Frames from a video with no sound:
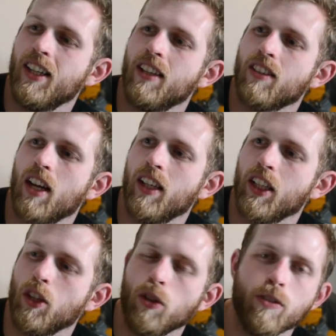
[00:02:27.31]
It's kind of like
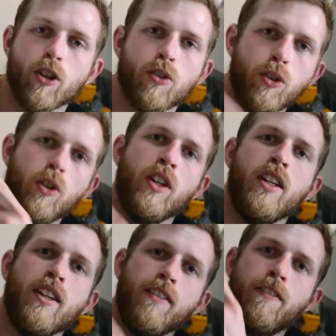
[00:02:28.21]
a universal
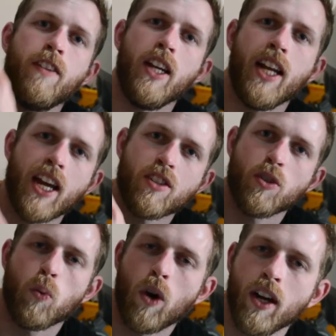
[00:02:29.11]
fit as
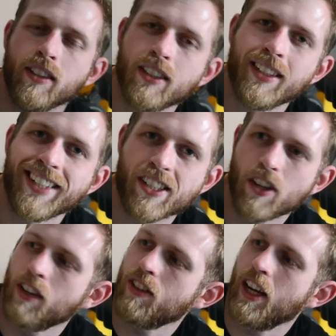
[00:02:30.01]
you want
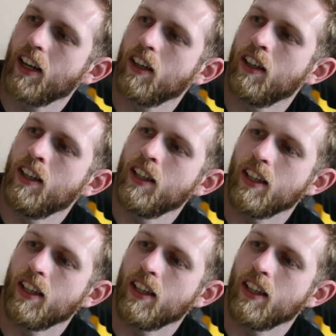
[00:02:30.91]
exhaust hanger.